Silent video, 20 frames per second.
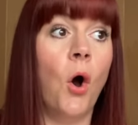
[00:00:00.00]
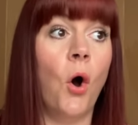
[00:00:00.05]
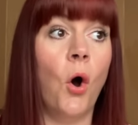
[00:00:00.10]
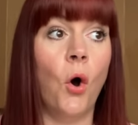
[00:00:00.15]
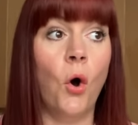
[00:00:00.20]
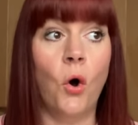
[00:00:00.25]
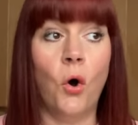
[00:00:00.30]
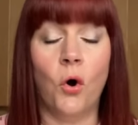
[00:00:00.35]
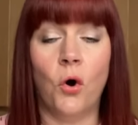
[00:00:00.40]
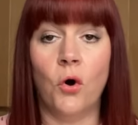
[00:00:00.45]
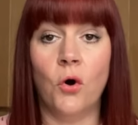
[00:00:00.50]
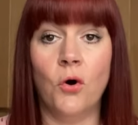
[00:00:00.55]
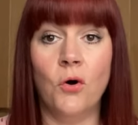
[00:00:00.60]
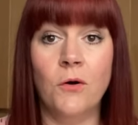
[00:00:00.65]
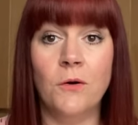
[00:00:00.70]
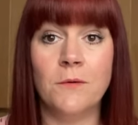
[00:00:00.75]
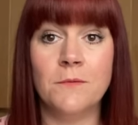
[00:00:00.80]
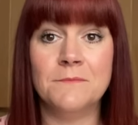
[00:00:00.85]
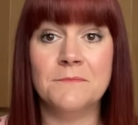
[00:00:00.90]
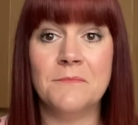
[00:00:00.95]

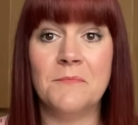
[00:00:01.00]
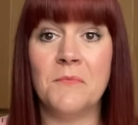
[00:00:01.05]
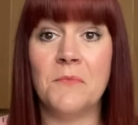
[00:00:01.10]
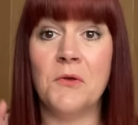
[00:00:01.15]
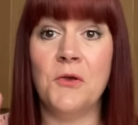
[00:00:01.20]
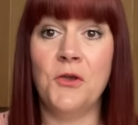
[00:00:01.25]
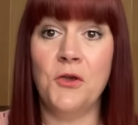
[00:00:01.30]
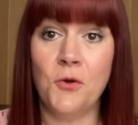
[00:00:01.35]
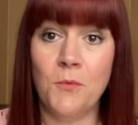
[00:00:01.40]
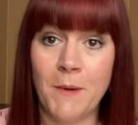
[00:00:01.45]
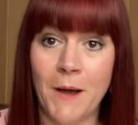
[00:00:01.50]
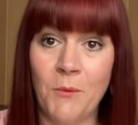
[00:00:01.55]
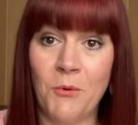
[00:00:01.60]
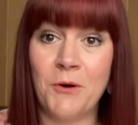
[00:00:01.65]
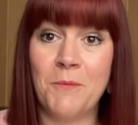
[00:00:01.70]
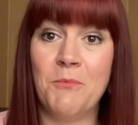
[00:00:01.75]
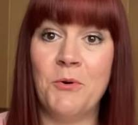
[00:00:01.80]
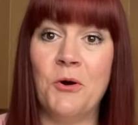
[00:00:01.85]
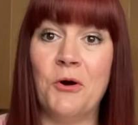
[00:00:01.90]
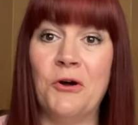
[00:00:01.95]
or you might
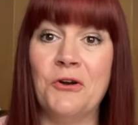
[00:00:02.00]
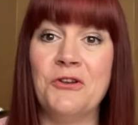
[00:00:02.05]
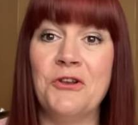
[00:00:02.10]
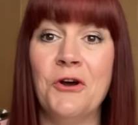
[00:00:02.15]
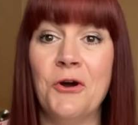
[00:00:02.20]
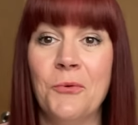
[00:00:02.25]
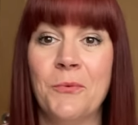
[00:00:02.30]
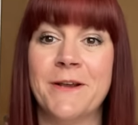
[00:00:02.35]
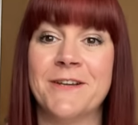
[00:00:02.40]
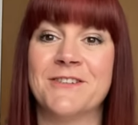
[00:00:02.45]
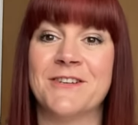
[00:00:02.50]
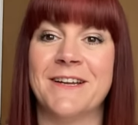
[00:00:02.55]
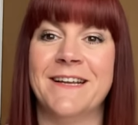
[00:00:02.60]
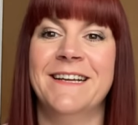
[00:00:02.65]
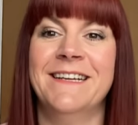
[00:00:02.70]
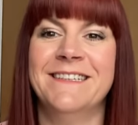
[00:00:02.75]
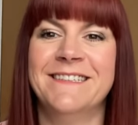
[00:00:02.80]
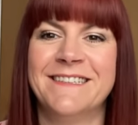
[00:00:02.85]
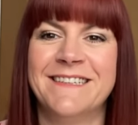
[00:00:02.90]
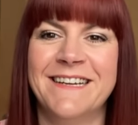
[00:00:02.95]
want to put on your wish
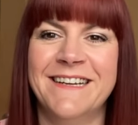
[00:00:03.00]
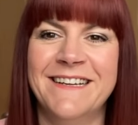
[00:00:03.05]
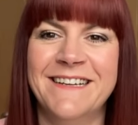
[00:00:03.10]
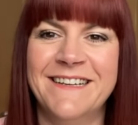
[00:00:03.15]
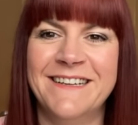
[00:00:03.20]
list